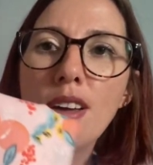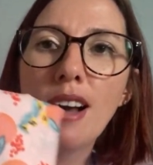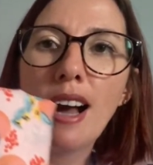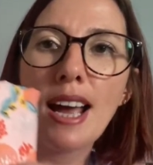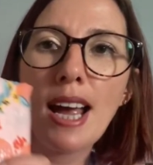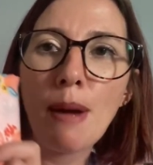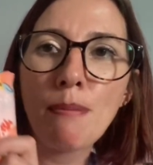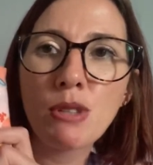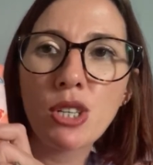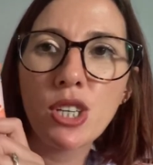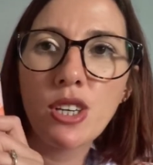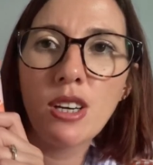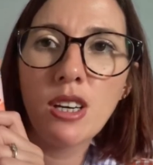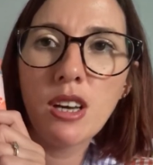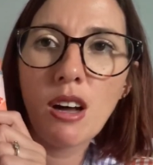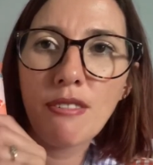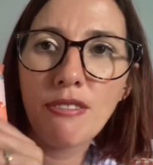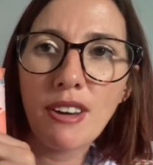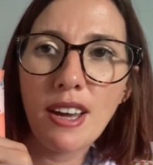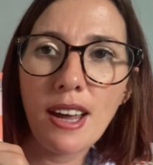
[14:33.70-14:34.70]
I absolutely
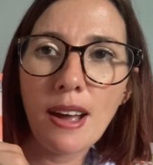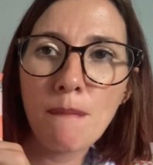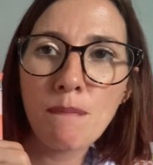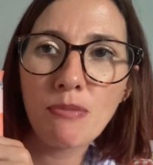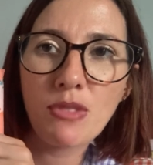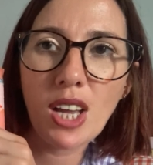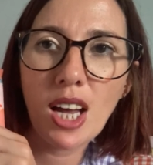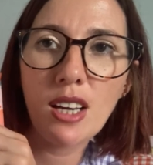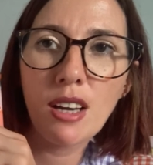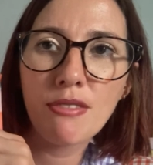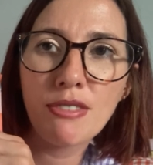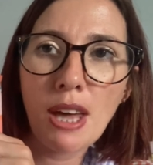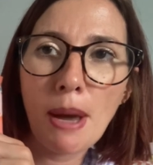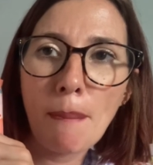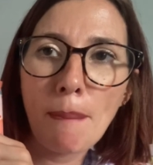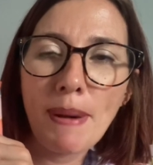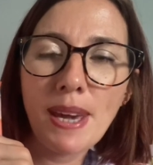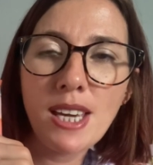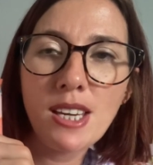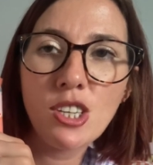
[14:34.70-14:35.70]
love it. I love
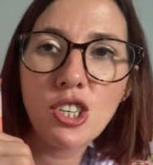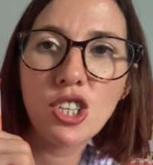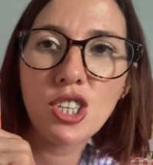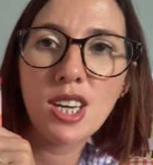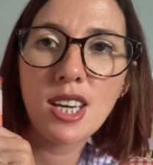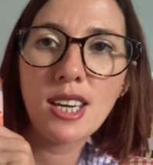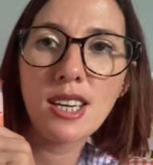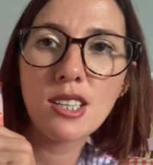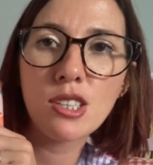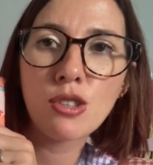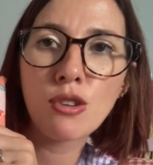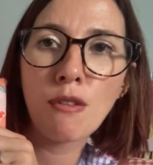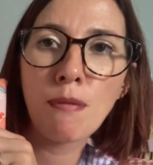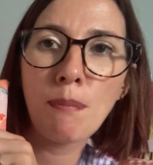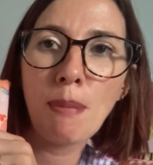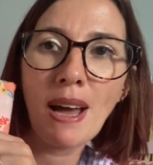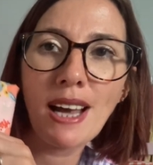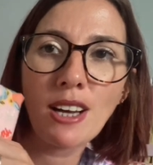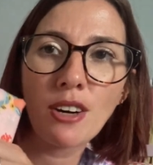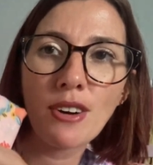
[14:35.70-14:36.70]
that peachy sort of
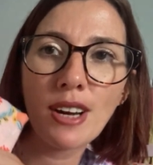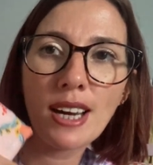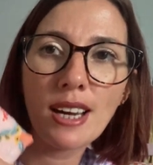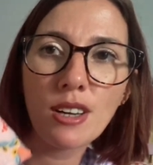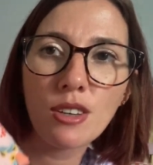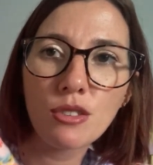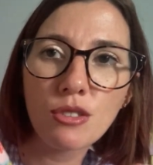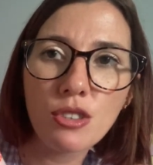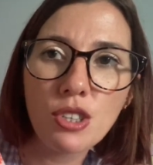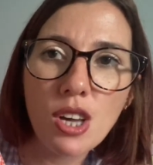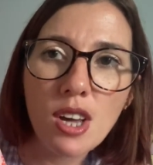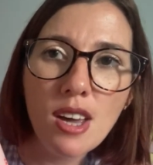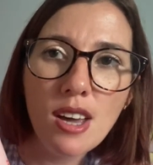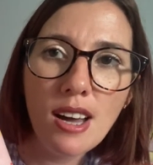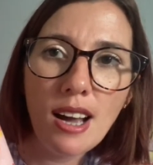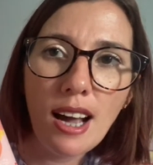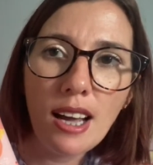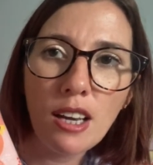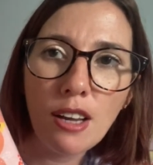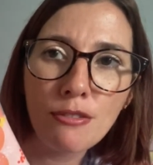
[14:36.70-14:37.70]
background.
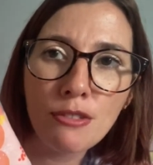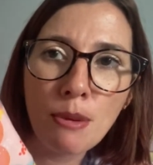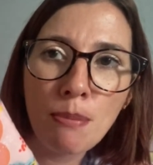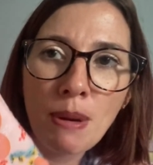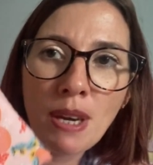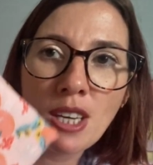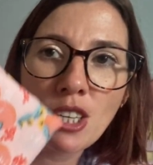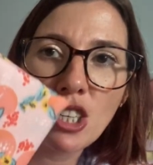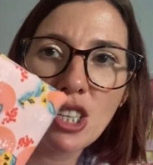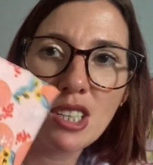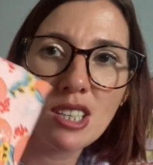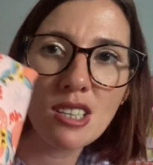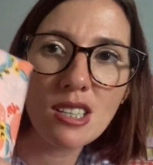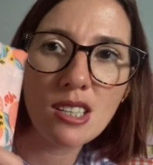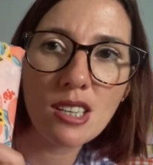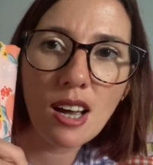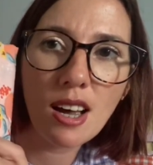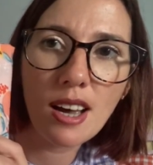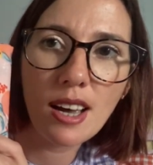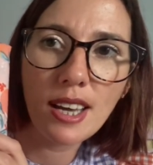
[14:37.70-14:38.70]
I love the peachy
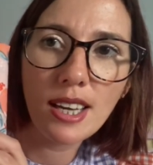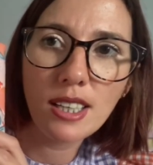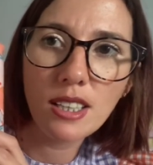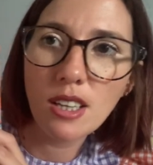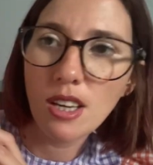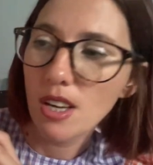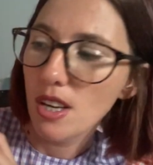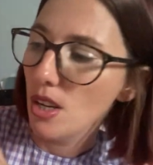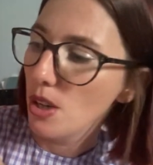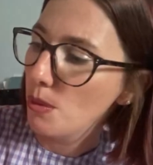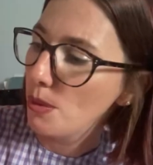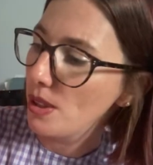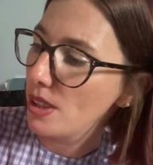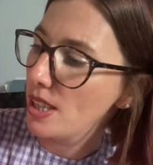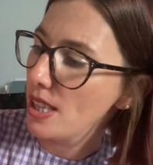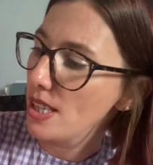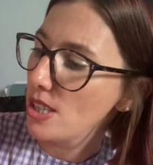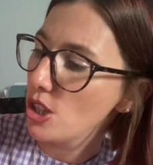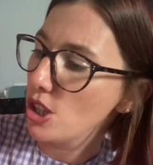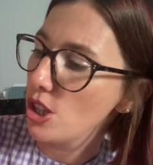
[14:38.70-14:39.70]
design with
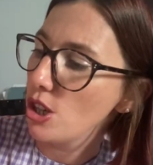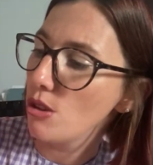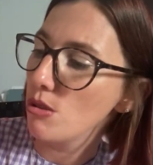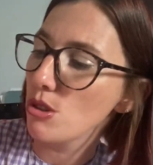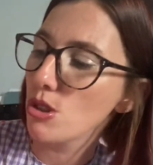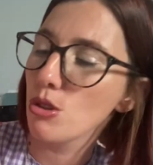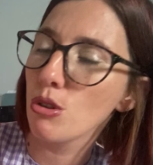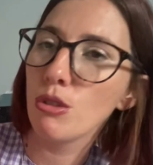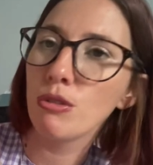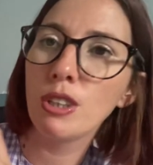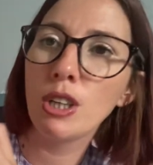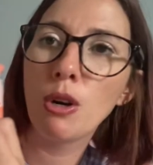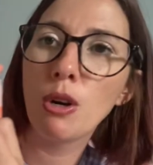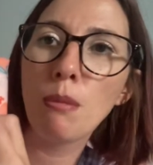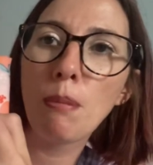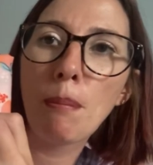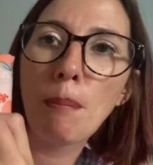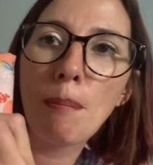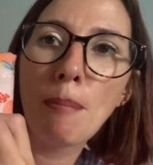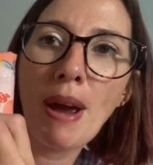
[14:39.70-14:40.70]
these cute sort of
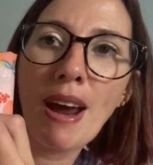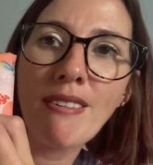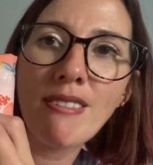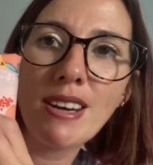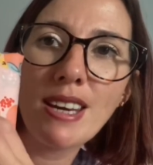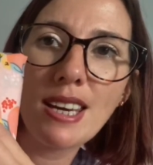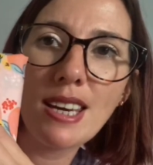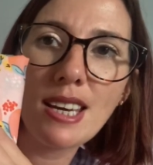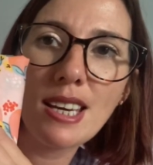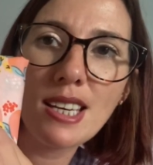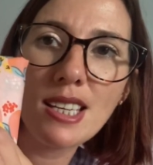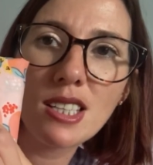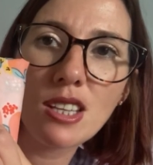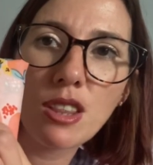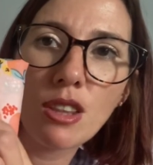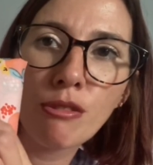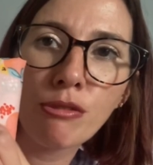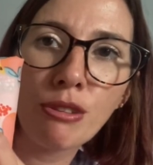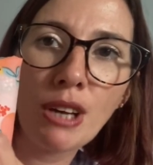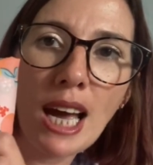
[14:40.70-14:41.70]
little berries and
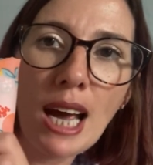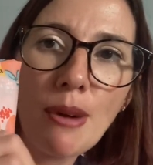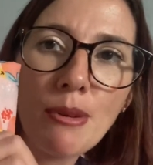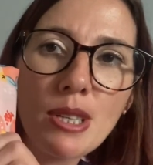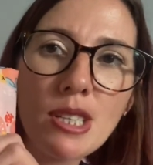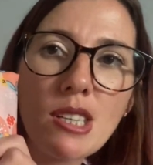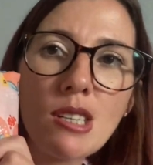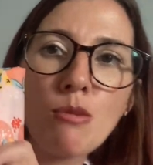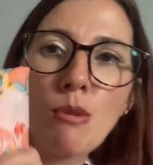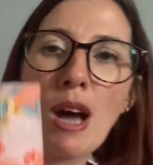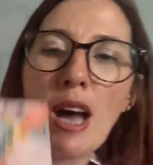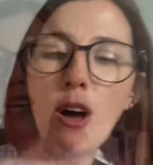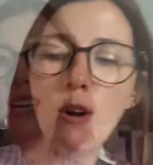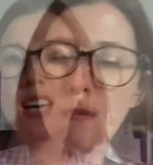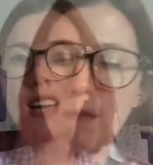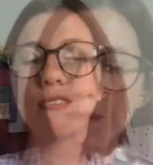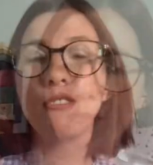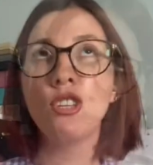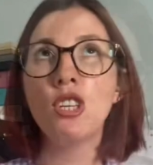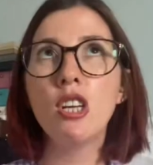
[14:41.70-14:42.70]
the flowers as well. I
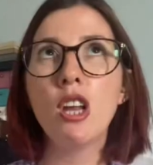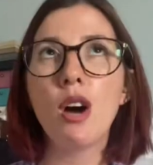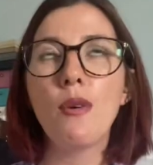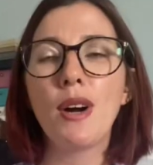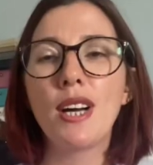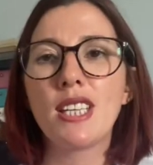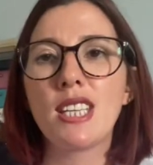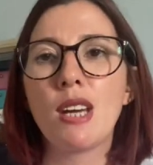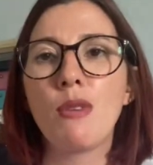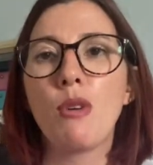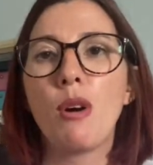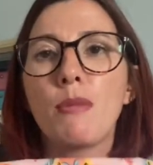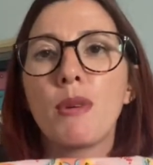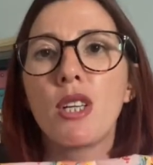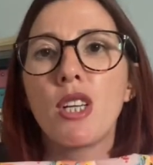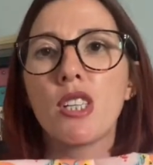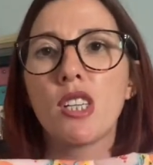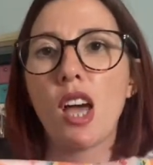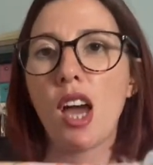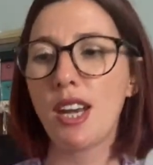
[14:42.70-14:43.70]
have no idea what I'm
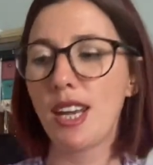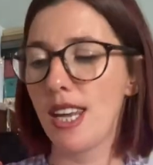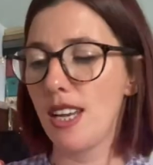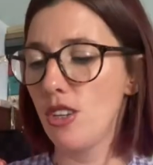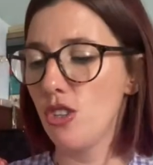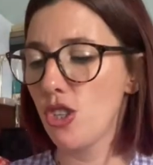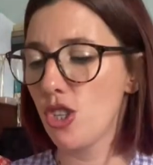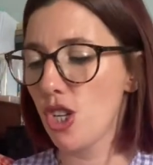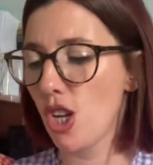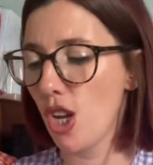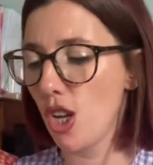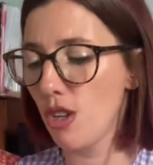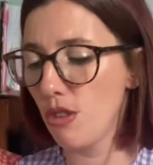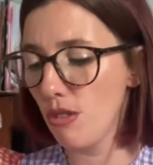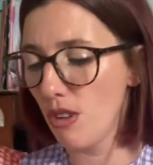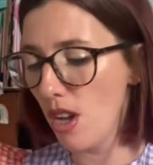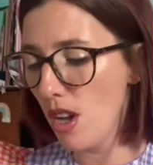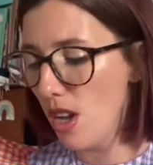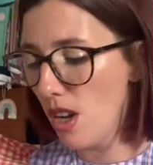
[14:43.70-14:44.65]
going to turn it into.